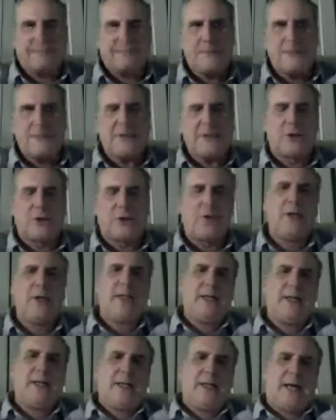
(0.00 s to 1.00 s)
So
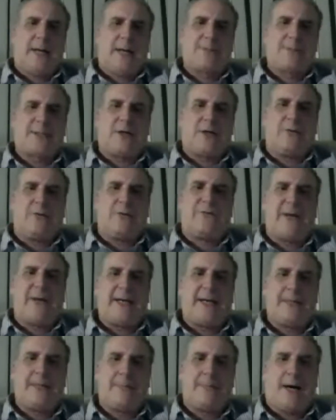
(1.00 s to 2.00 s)
I'm still very
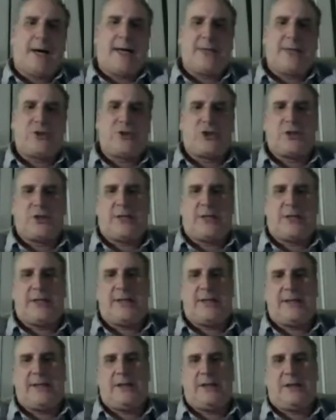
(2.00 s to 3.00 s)
much
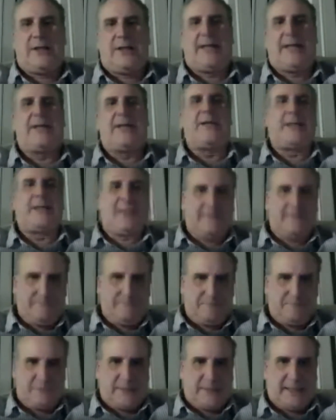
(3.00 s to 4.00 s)
learning
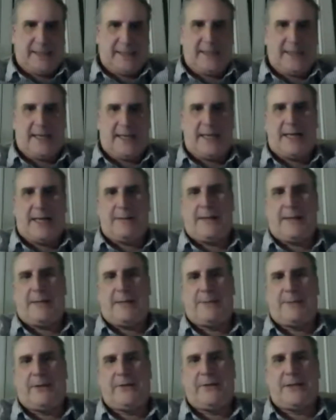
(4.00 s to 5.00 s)
about
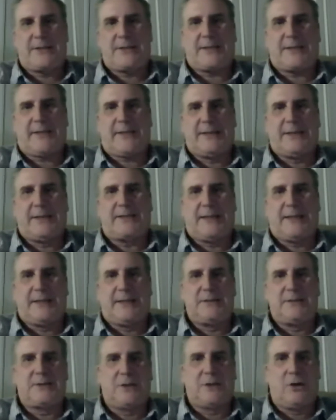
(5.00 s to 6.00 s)
this kind of thing.
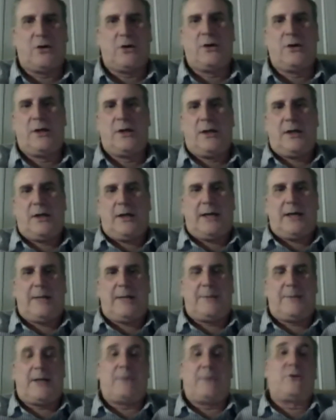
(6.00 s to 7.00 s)
So, but
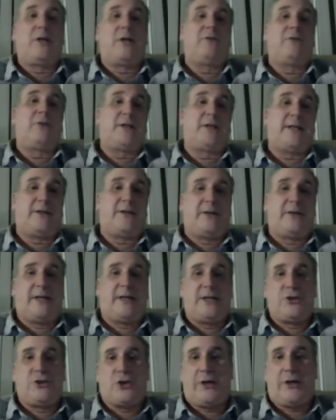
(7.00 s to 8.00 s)
really, really
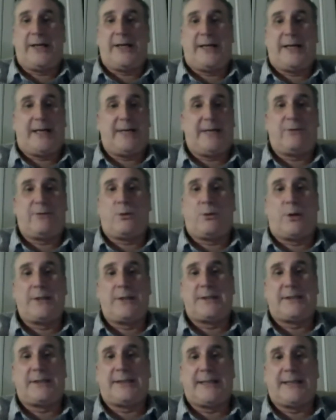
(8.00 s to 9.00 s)
enjoying it. I never wanted to
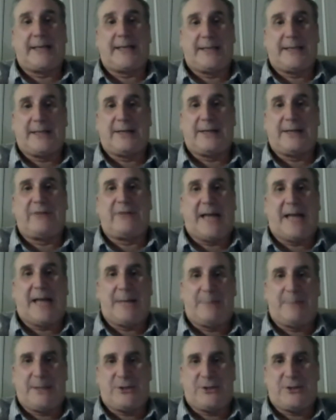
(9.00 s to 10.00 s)
take another flat
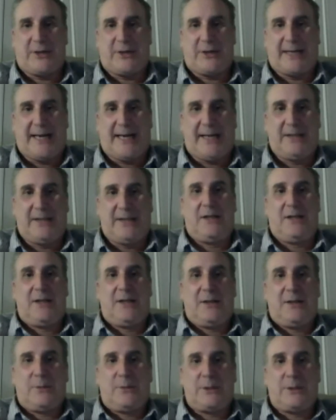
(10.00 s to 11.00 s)
picture again
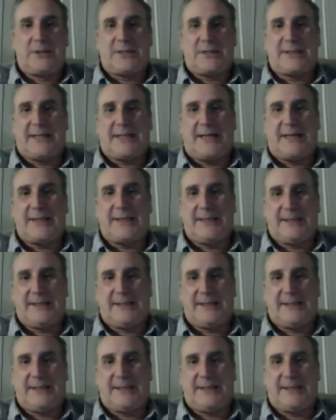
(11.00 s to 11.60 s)
once it started.